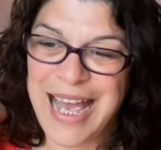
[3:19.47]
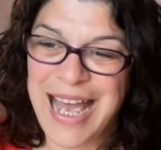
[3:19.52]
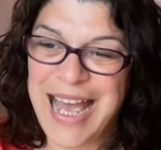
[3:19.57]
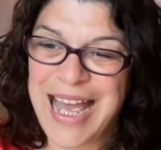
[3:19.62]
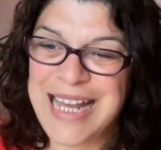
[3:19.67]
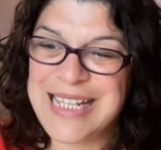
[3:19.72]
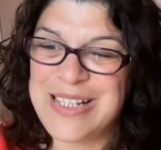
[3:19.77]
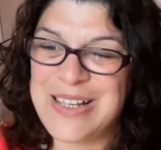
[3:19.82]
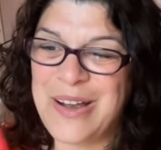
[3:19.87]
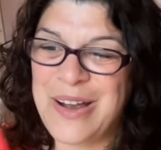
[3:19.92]

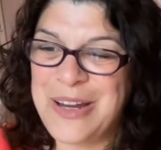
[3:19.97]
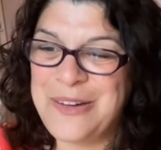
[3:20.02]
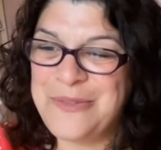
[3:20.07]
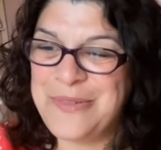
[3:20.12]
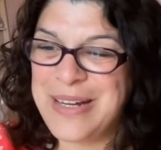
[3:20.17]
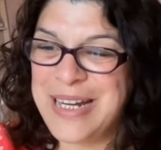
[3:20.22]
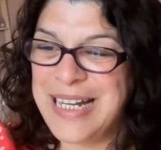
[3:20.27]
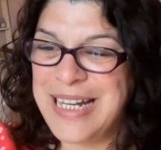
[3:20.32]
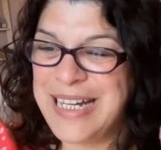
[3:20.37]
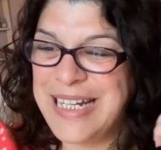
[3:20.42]
And I
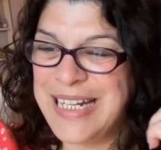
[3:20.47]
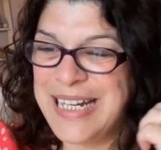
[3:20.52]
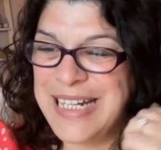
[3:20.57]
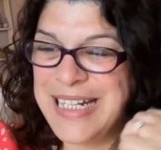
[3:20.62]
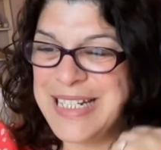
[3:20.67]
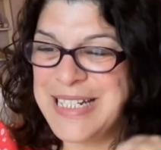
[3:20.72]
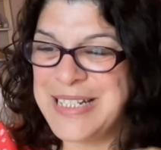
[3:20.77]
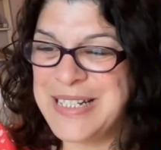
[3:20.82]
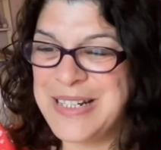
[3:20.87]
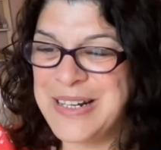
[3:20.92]
really
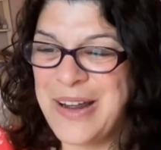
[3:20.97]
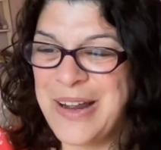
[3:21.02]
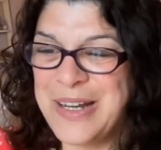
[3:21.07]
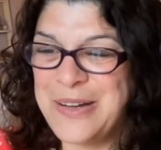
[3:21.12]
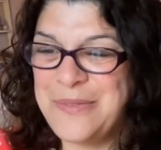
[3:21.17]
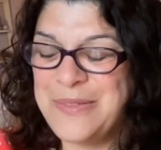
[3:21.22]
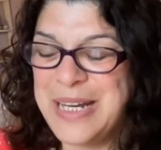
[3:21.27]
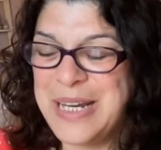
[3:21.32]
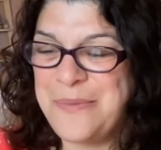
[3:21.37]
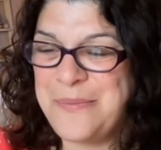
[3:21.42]
needed to kind
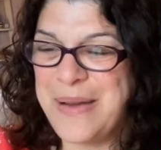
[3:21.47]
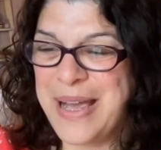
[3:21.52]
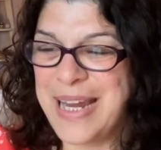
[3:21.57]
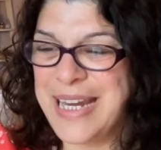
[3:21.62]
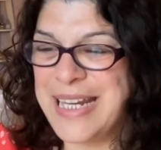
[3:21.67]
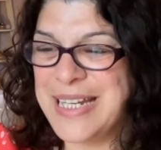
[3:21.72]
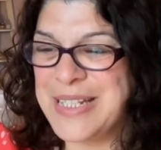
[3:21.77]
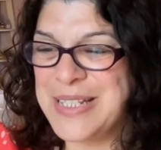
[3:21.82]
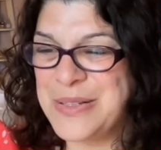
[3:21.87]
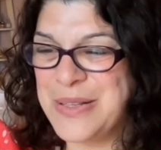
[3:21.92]
of lean
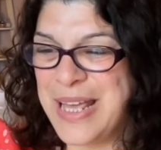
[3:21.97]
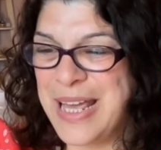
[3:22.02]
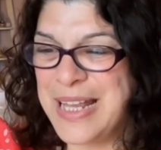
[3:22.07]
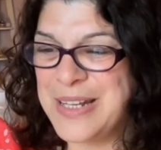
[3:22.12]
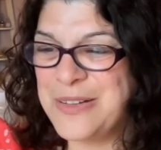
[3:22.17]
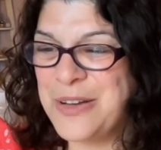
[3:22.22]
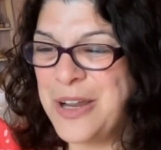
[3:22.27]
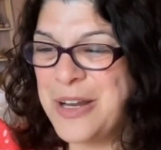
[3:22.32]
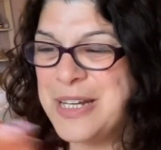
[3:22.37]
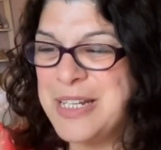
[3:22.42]
back into
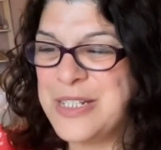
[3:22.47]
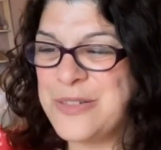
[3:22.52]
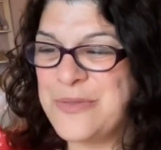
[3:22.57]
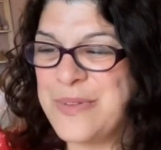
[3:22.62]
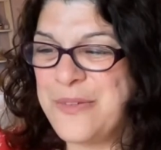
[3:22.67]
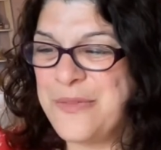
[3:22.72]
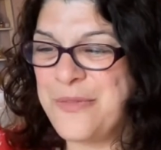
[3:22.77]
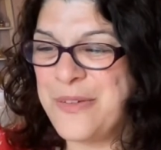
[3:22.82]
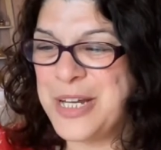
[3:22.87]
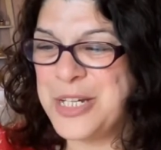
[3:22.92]
that, not only to
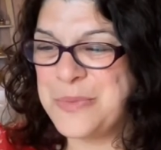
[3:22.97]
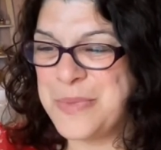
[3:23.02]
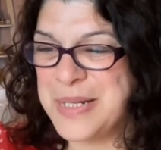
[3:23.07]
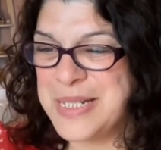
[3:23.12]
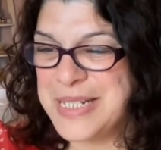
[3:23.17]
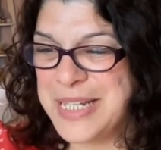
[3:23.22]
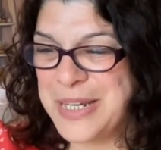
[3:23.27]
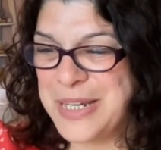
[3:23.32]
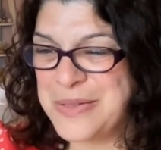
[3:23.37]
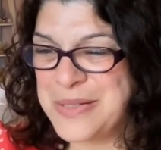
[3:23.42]
refresh my
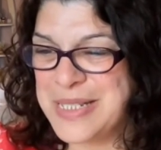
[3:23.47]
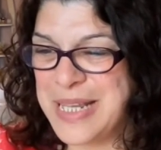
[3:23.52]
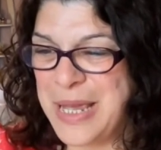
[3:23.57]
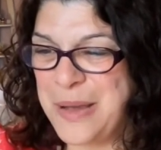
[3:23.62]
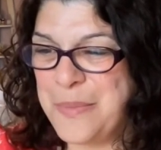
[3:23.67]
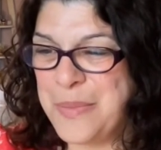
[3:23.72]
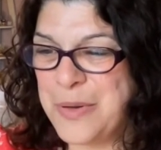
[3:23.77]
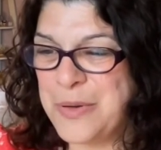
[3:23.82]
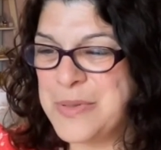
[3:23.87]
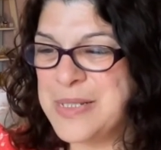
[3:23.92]
skill
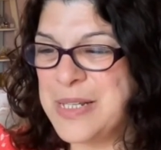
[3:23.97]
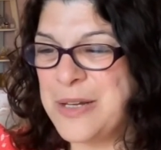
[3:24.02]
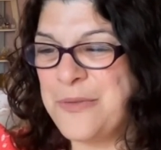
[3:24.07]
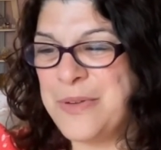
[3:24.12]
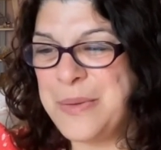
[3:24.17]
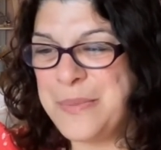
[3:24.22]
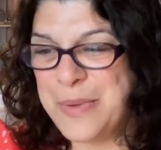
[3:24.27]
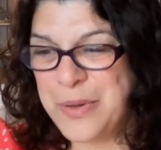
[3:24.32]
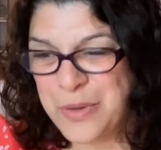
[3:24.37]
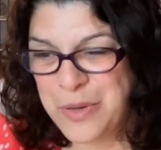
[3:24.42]
set, but also
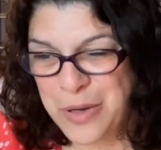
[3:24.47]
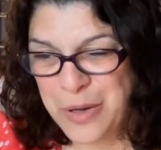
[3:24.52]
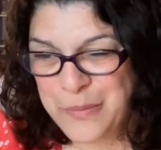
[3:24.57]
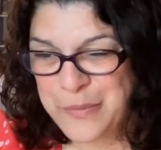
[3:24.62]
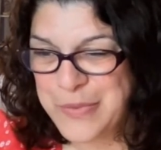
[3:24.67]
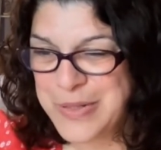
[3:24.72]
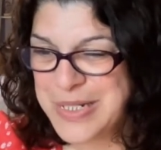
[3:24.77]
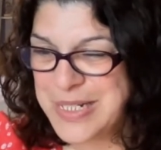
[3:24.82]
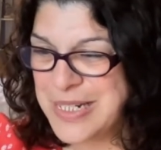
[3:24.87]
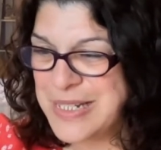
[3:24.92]
rebuild
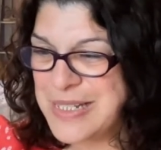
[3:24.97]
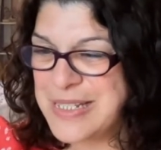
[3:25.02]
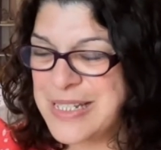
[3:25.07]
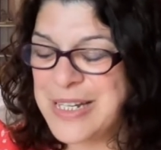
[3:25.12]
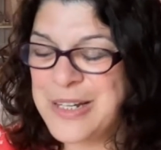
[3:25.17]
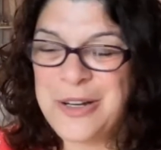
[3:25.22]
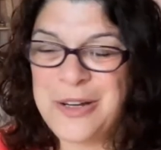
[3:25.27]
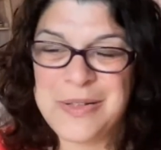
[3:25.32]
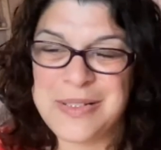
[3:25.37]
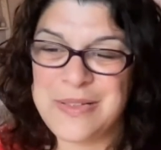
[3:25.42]
confidence
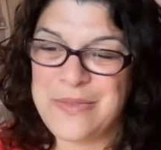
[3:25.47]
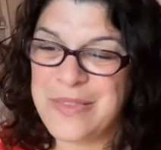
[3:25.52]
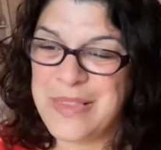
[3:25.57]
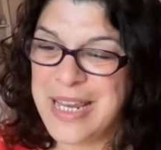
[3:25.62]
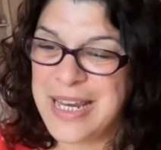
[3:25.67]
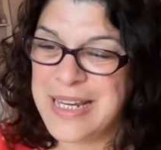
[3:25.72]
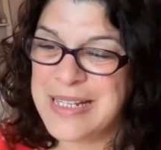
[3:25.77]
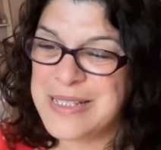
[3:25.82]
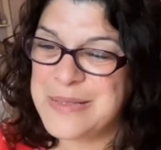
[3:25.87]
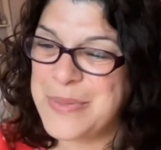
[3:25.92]
and lots of
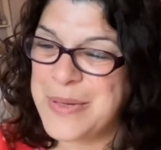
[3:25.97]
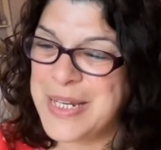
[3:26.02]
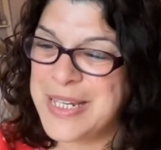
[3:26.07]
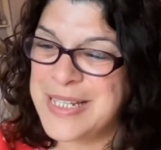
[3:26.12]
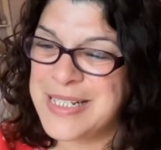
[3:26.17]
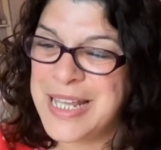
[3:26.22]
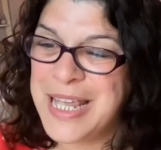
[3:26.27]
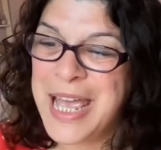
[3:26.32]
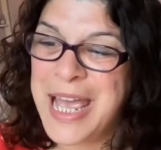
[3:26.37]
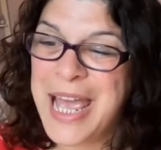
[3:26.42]
things,
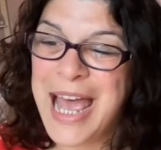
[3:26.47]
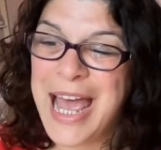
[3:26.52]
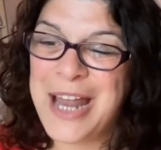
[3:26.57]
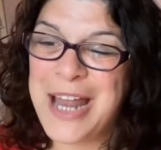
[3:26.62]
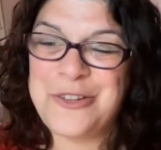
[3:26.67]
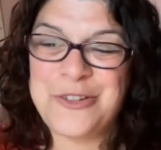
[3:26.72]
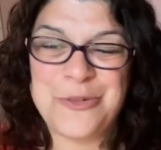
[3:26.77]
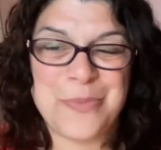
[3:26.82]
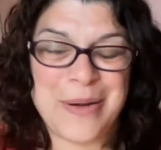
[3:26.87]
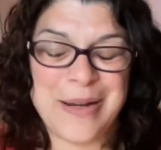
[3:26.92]
because
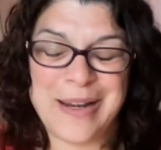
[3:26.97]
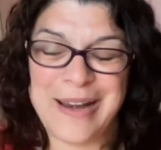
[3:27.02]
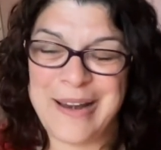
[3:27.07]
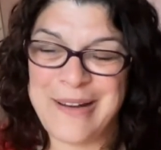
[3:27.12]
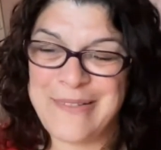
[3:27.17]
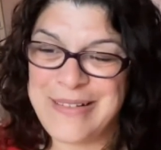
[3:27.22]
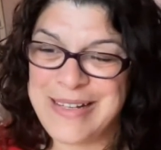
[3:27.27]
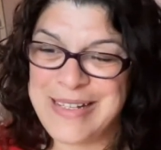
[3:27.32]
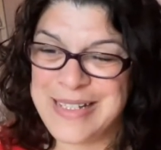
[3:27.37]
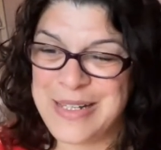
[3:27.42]

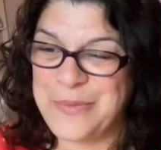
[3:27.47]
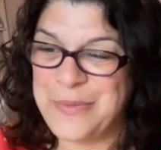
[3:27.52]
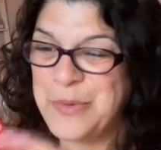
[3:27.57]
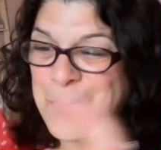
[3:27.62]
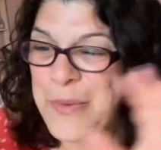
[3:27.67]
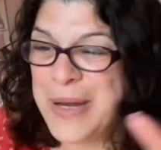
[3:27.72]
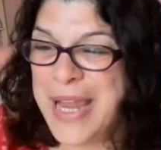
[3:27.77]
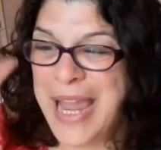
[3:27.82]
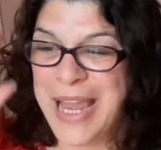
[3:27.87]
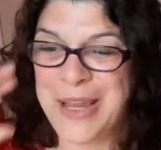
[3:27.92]
entrepreneurism
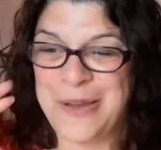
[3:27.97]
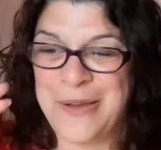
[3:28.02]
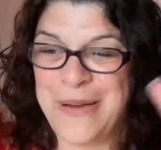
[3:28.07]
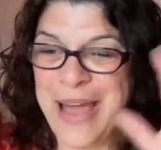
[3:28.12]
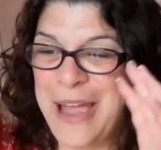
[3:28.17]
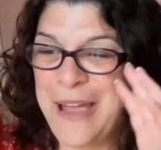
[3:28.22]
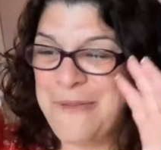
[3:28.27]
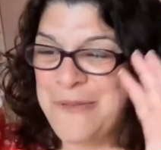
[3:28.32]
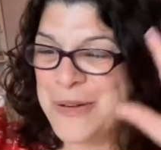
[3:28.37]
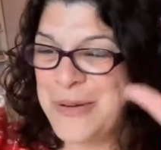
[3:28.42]
will get you
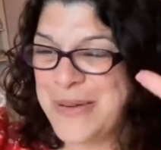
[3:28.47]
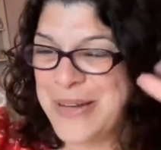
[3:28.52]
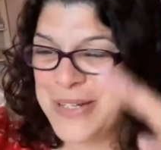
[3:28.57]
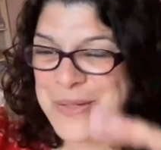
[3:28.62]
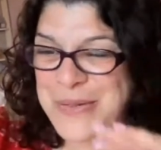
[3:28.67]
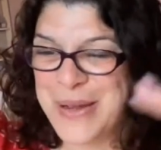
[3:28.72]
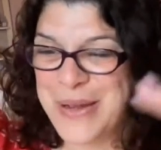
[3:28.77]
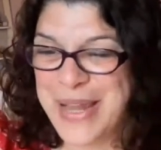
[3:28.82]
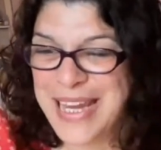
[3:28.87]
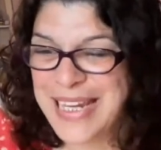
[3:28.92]
every
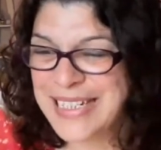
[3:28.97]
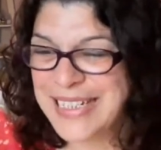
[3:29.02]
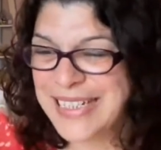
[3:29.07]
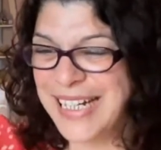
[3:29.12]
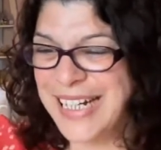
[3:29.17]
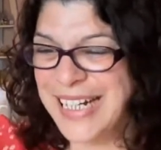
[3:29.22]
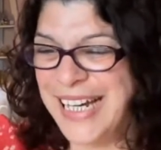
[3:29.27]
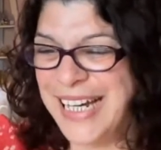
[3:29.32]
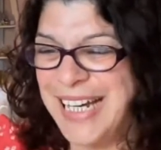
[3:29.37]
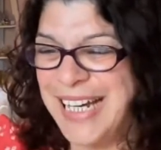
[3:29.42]
which way.
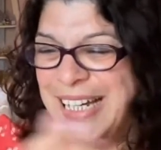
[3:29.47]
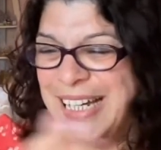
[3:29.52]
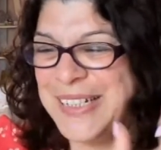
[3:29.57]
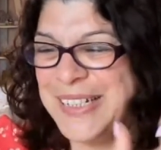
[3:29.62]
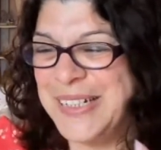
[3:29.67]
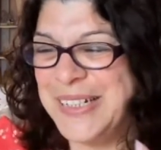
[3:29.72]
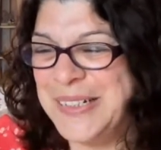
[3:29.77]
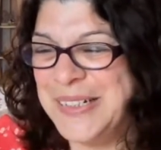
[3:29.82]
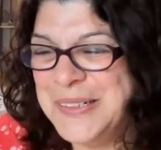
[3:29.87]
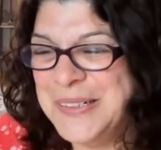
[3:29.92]
Yes,
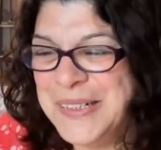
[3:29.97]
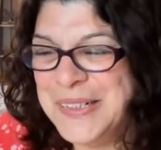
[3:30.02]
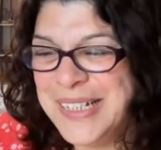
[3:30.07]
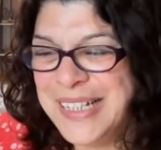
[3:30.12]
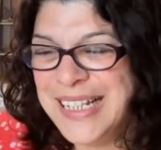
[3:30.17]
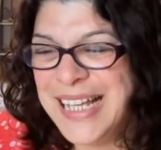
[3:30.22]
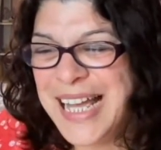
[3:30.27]
yes.